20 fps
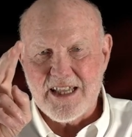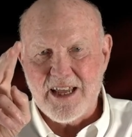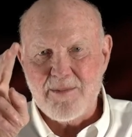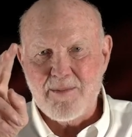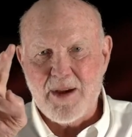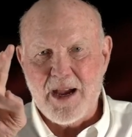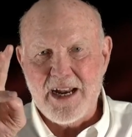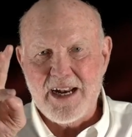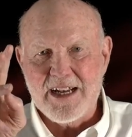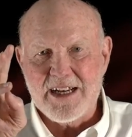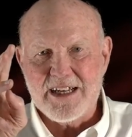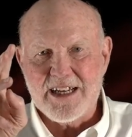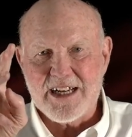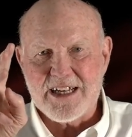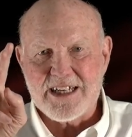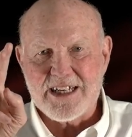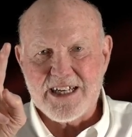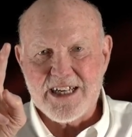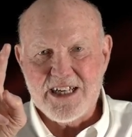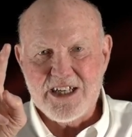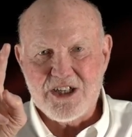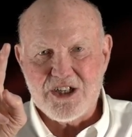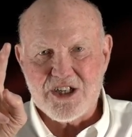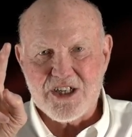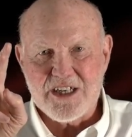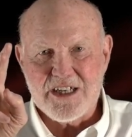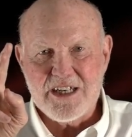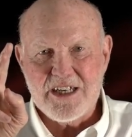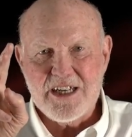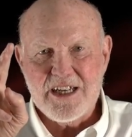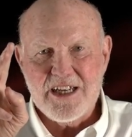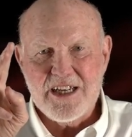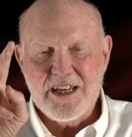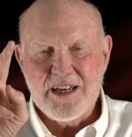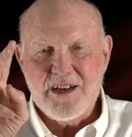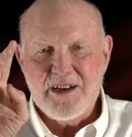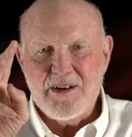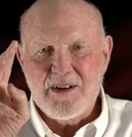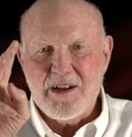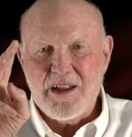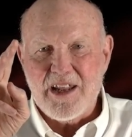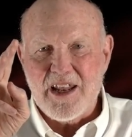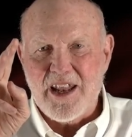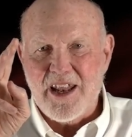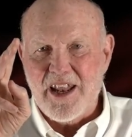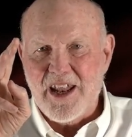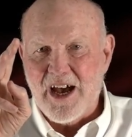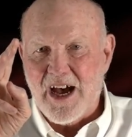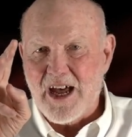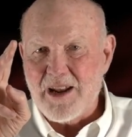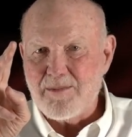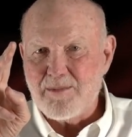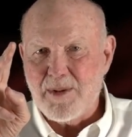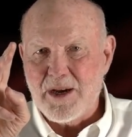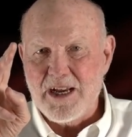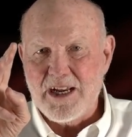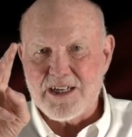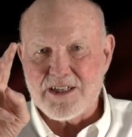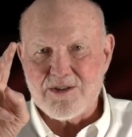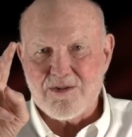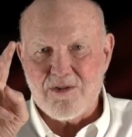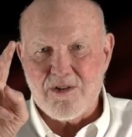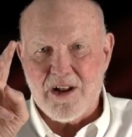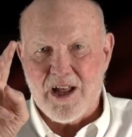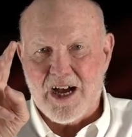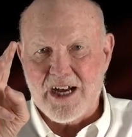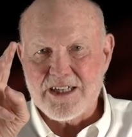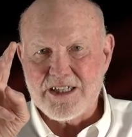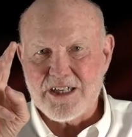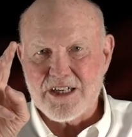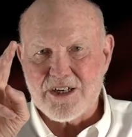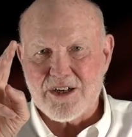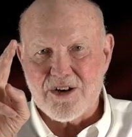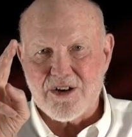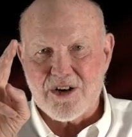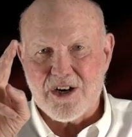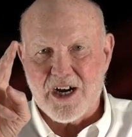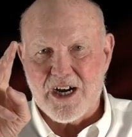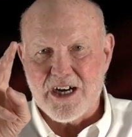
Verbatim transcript: They made a decision not based on logic or